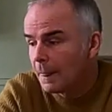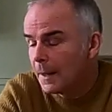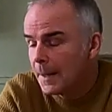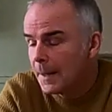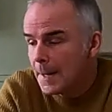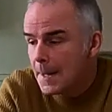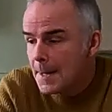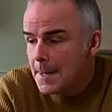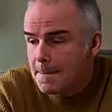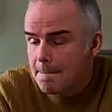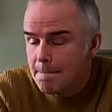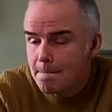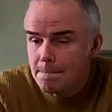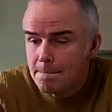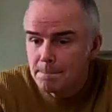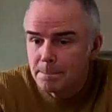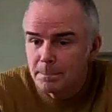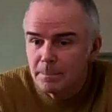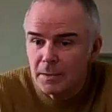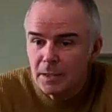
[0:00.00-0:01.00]

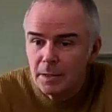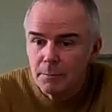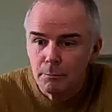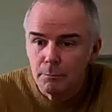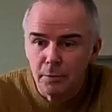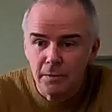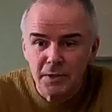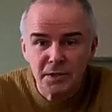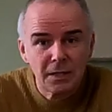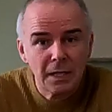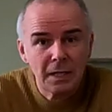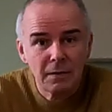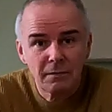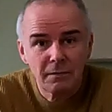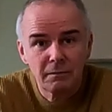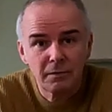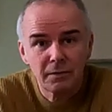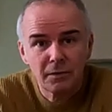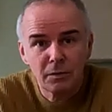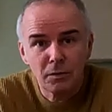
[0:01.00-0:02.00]
Um, but this
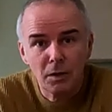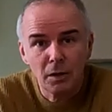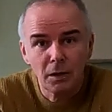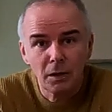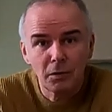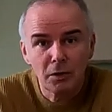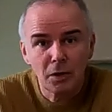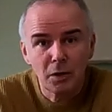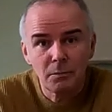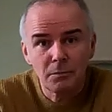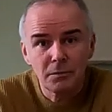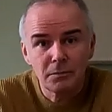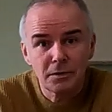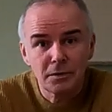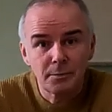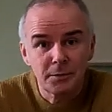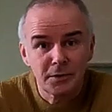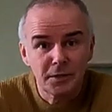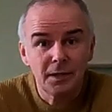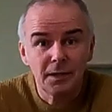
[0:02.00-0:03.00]
along comes
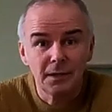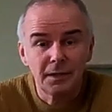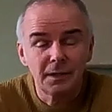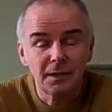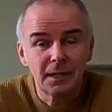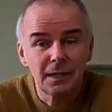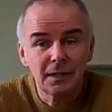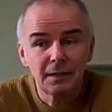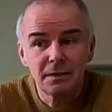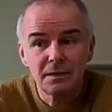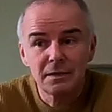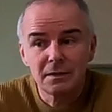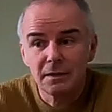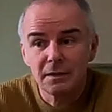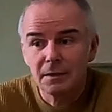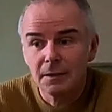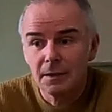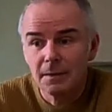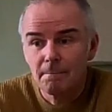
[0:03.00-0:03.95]
the Petite, and